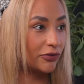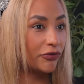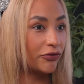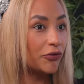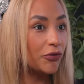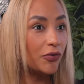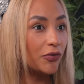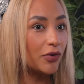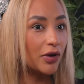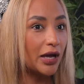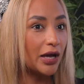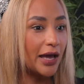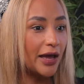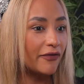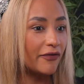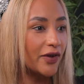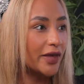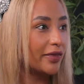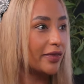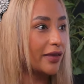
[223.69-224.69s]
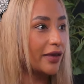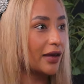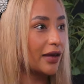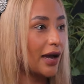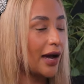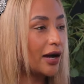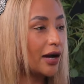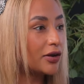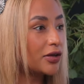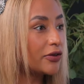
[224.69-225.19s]
Do everything.
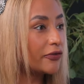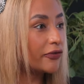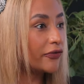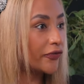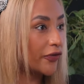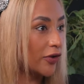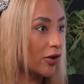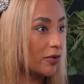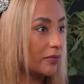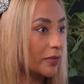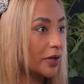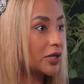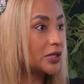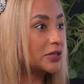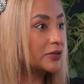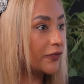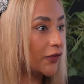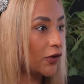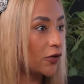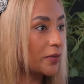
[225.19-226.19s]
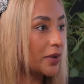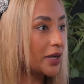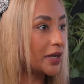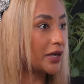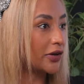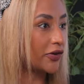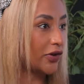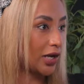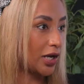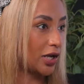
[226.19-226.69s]
How do you film? Because
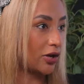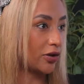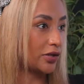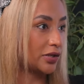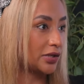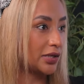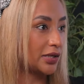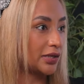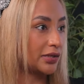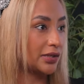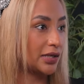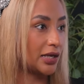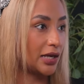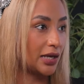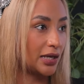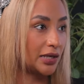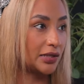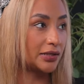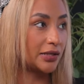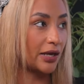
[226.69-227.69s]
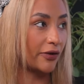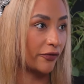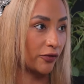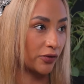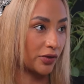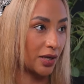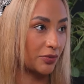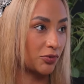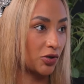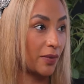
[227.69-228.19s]
filming and creating content is a
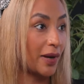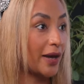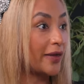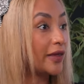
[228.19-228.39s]
full time job.